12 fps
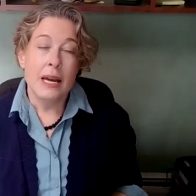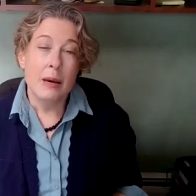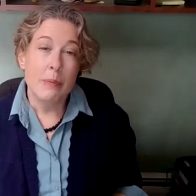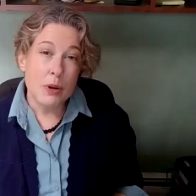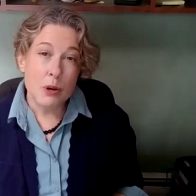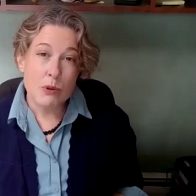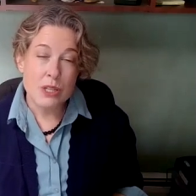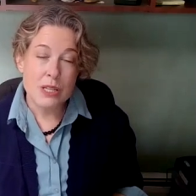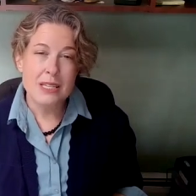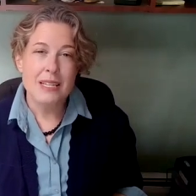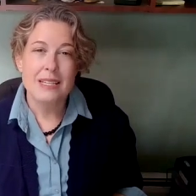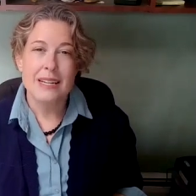
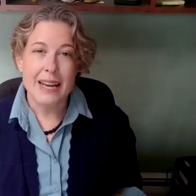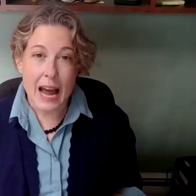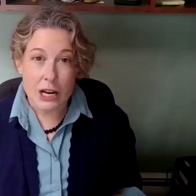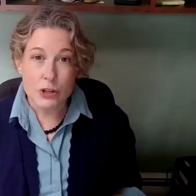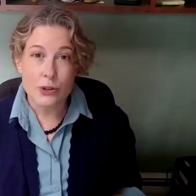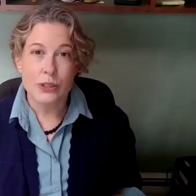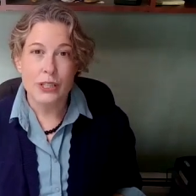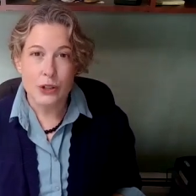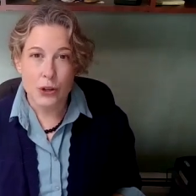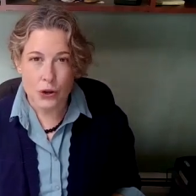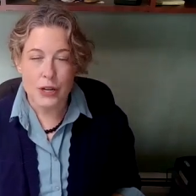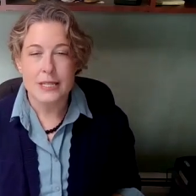Hypnosis is a naturally
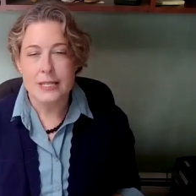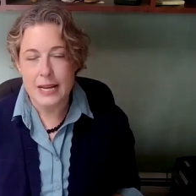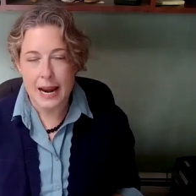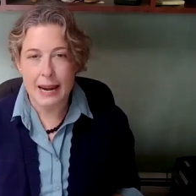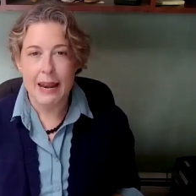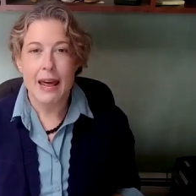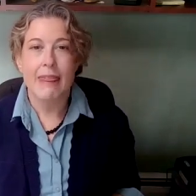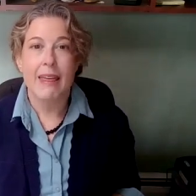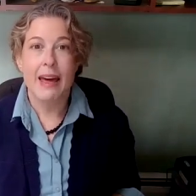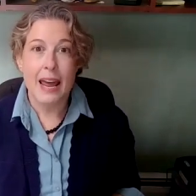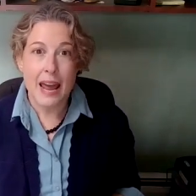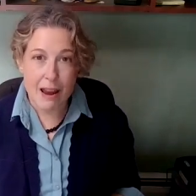occurring state
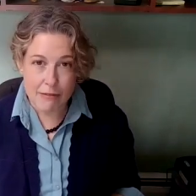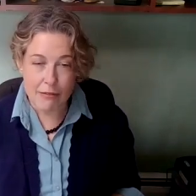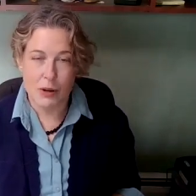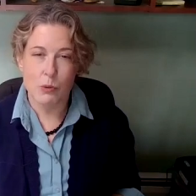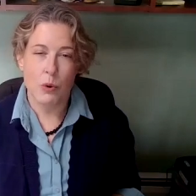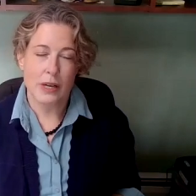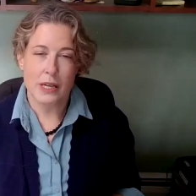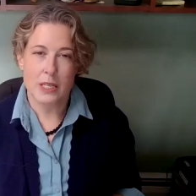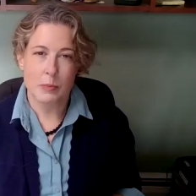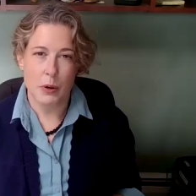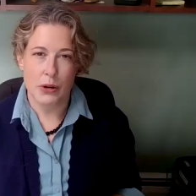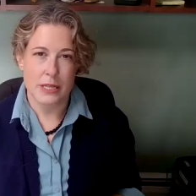that everyone
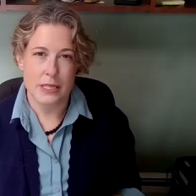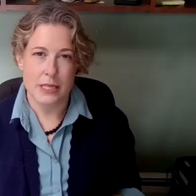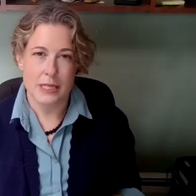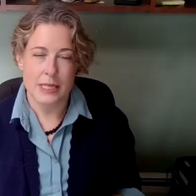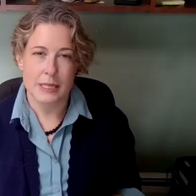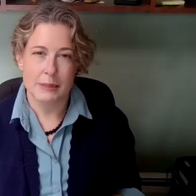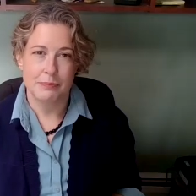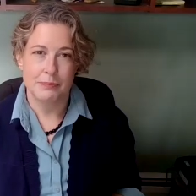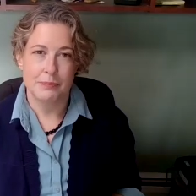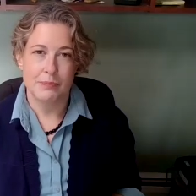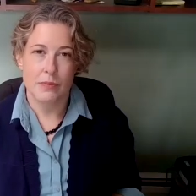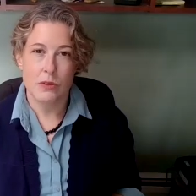experiences.
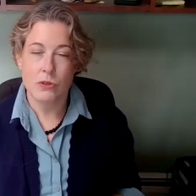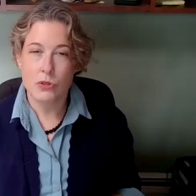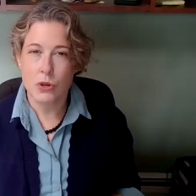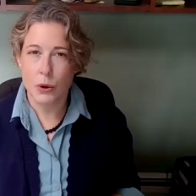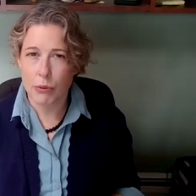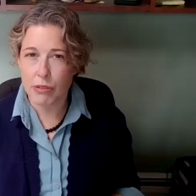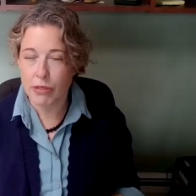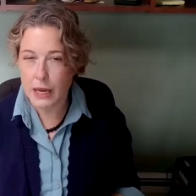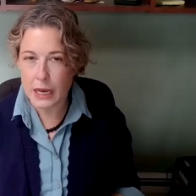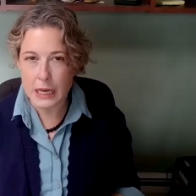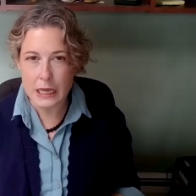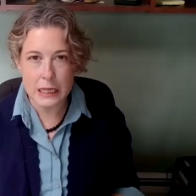So
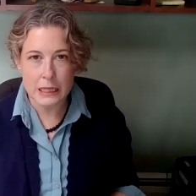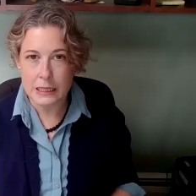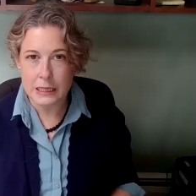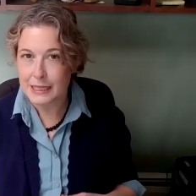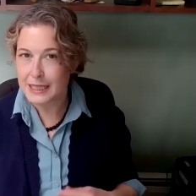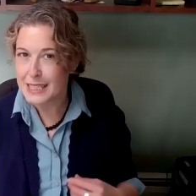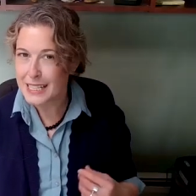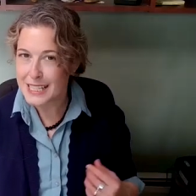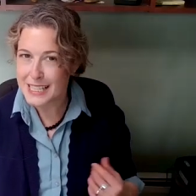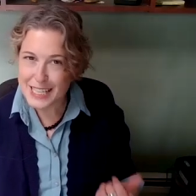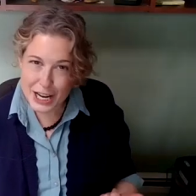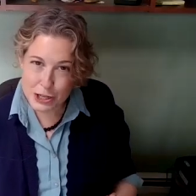think
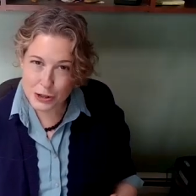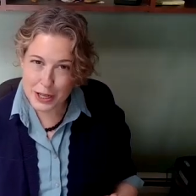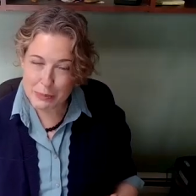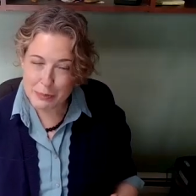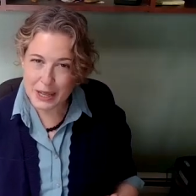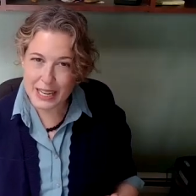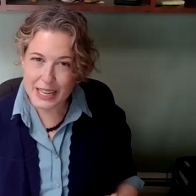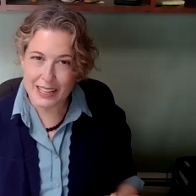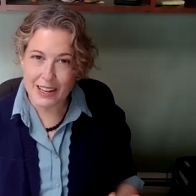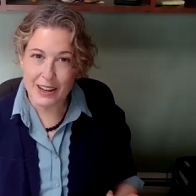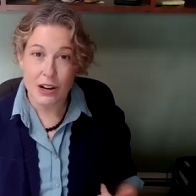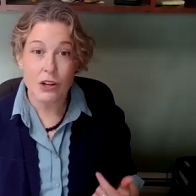
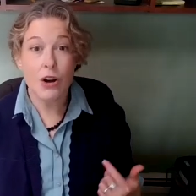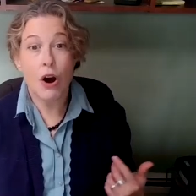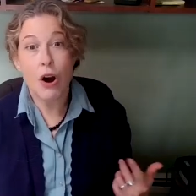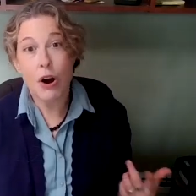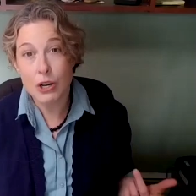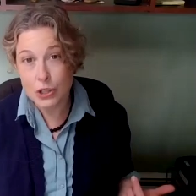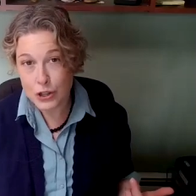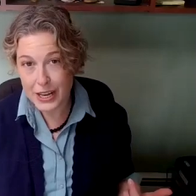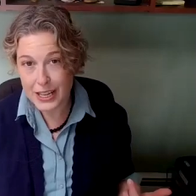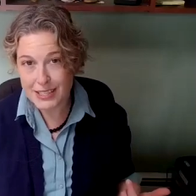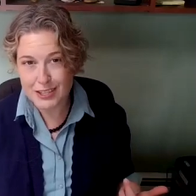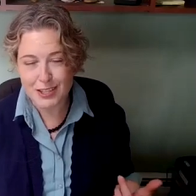daydreaming, car
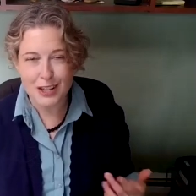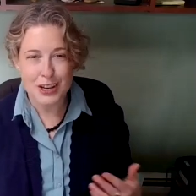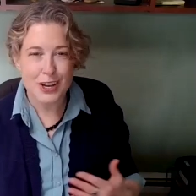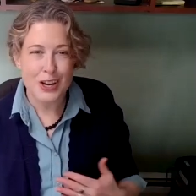trance.